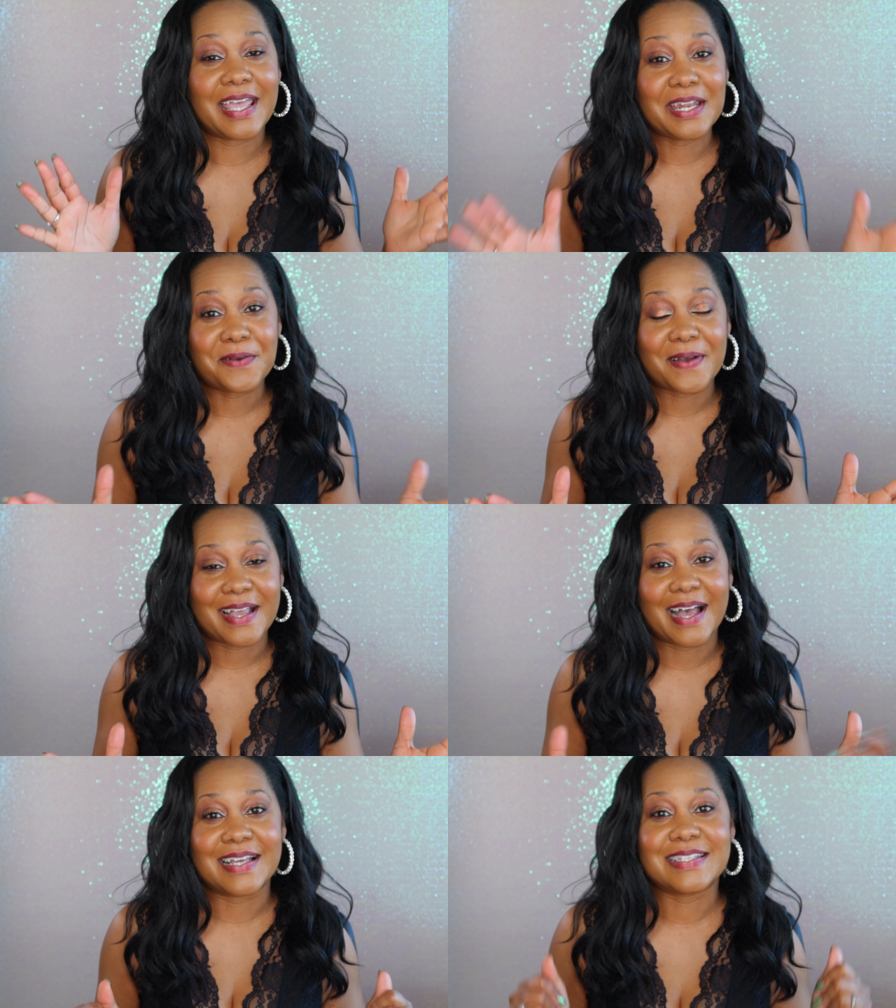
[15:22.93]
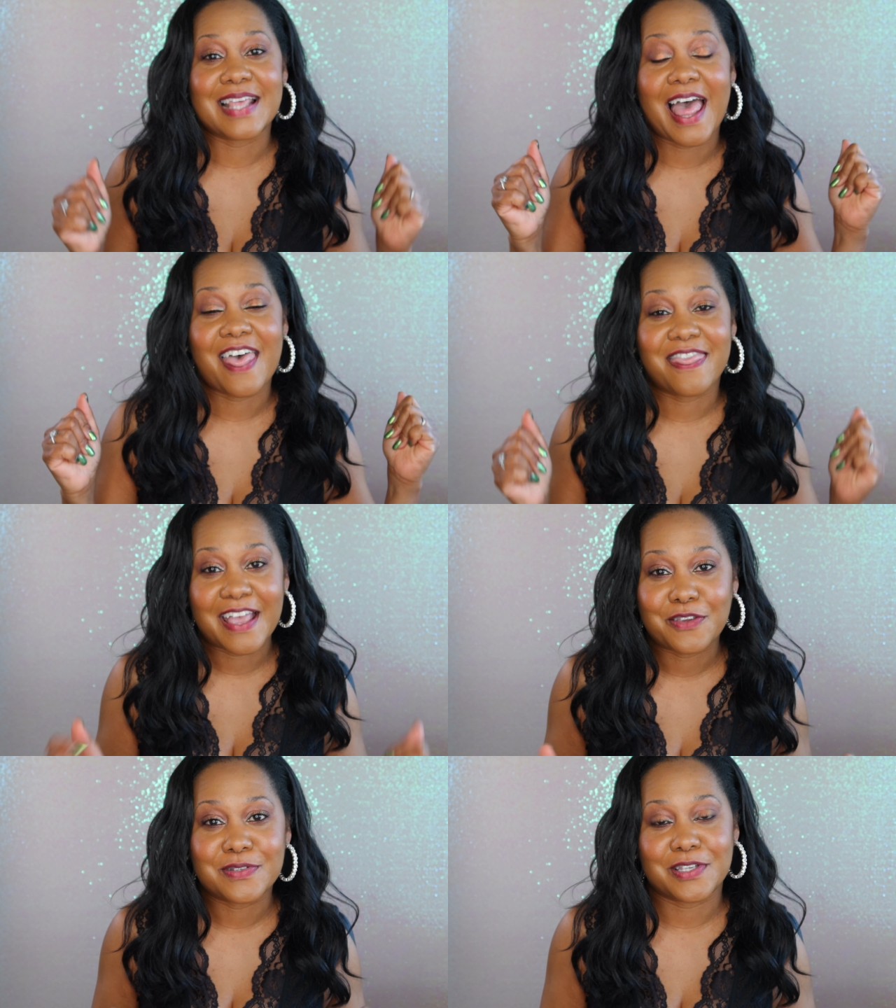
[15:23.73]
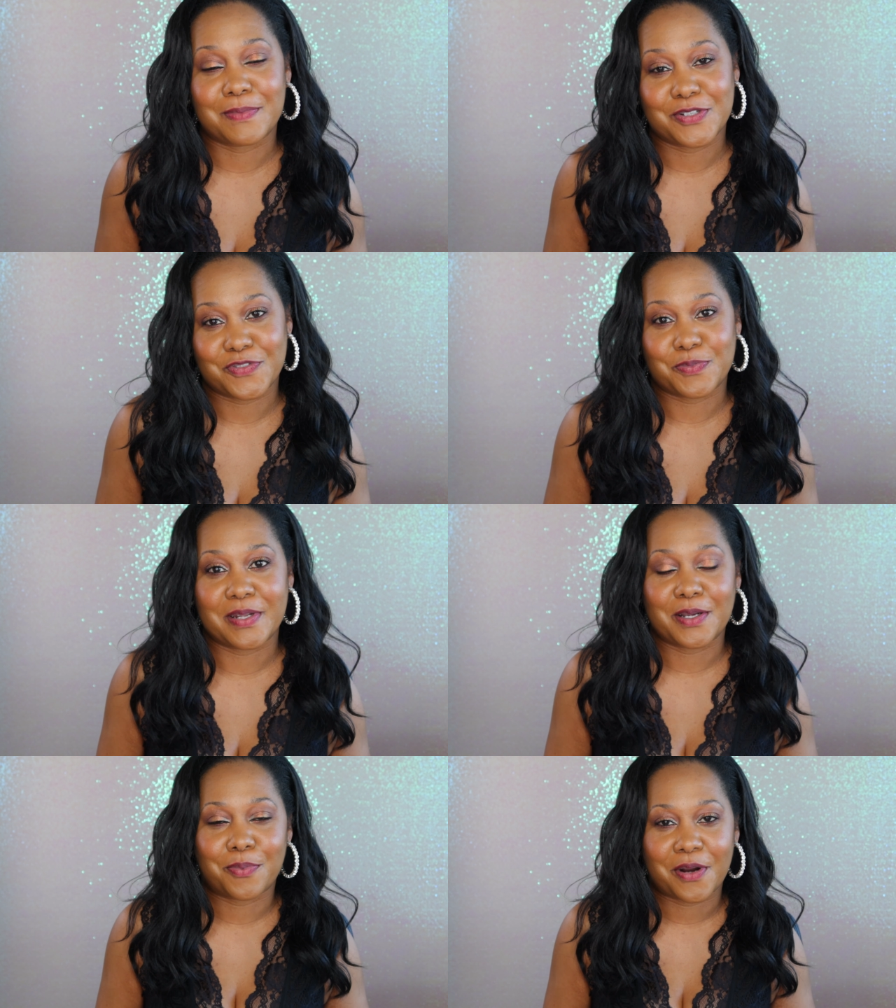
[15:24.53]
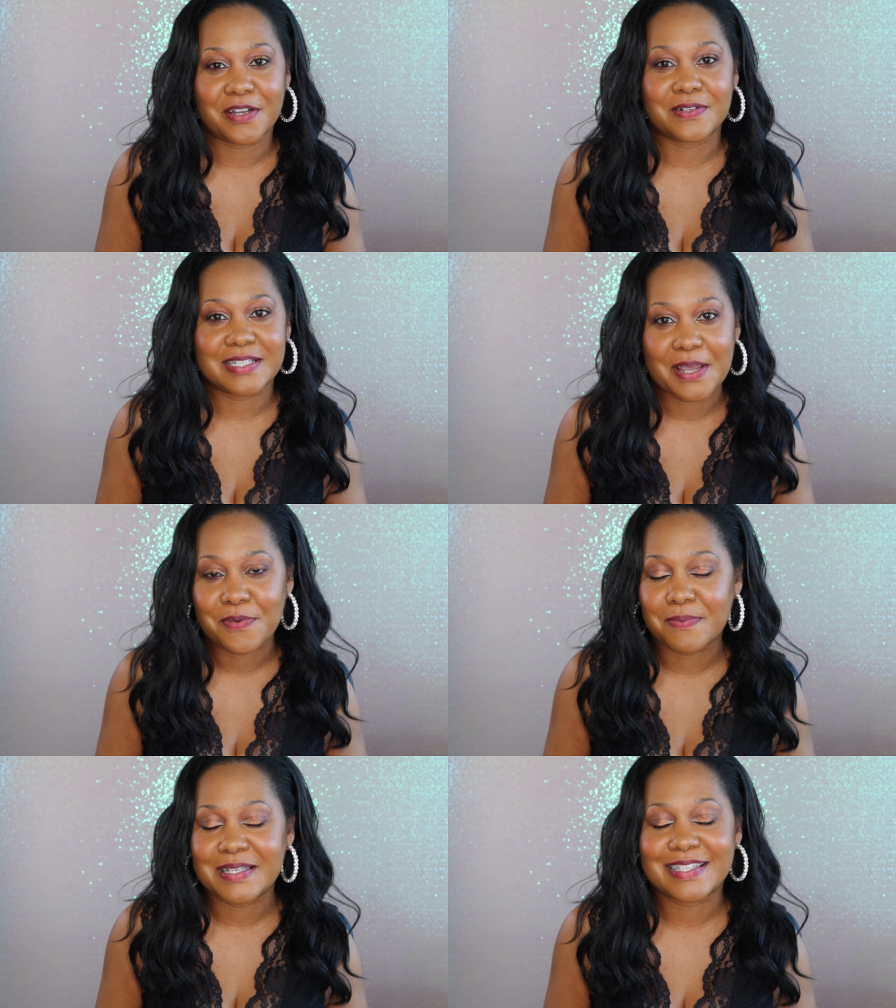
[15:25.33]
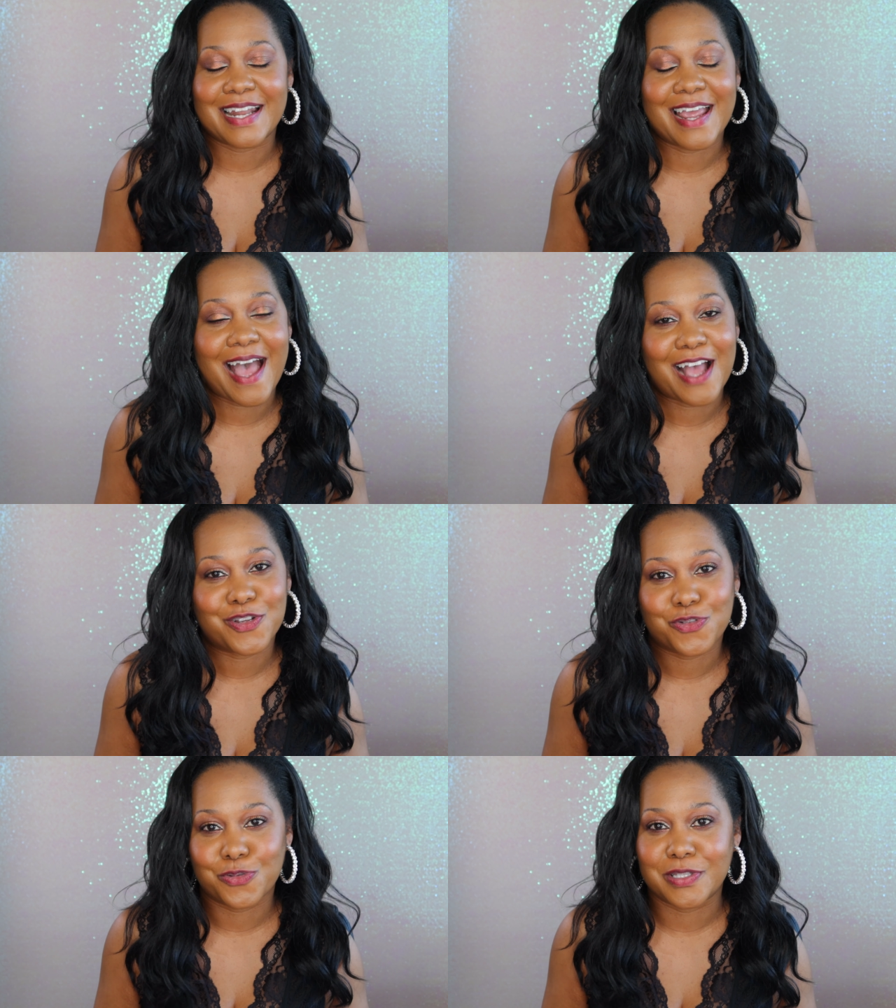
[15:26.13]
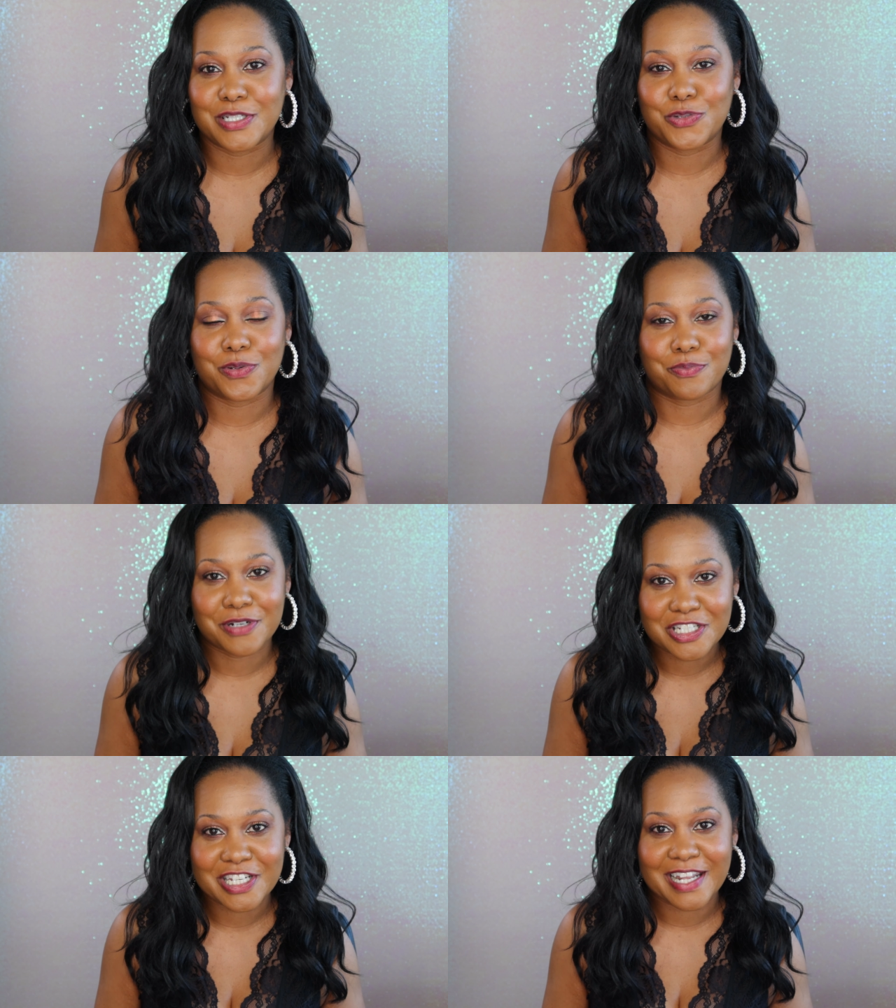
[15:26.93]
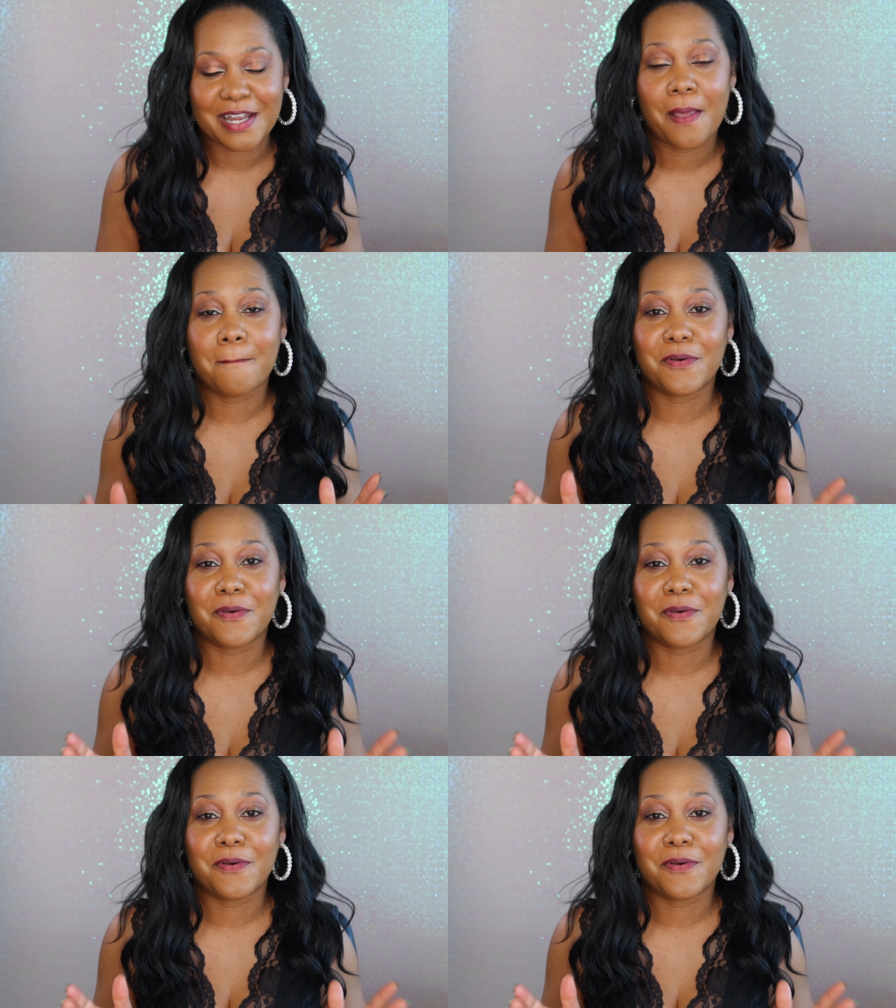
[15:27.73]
Anyway, guys, thank you so much for spending a part of your day with me today. I truly do appreciate it.